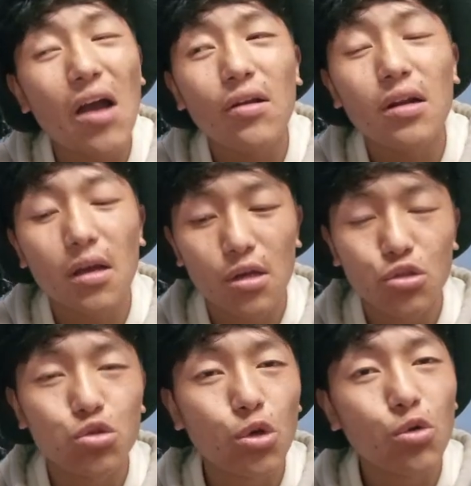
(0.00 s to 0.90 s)
I'll
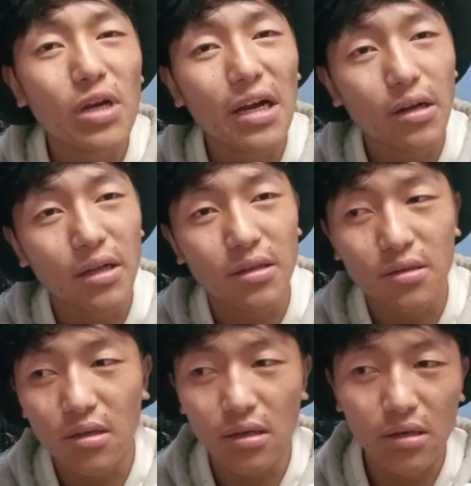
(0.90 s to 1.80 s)
show you later
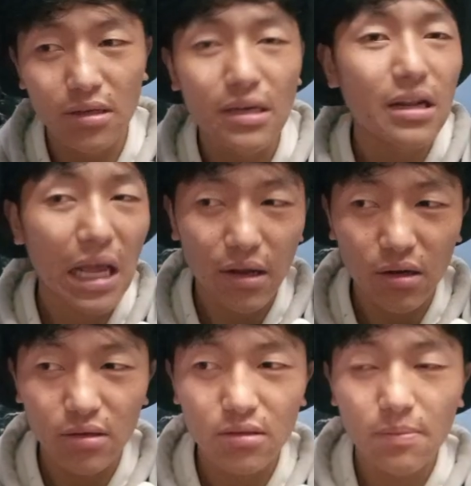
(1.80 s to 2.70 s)
in the dry
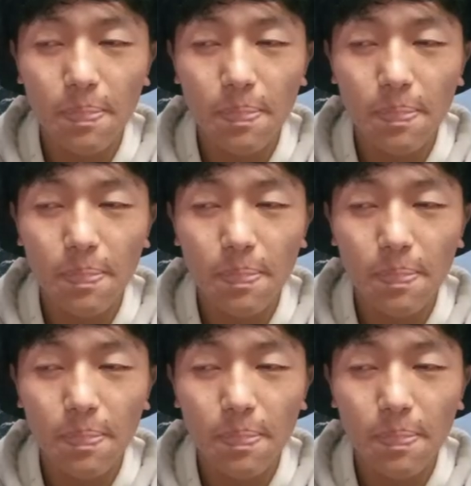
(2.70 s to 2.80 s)
run.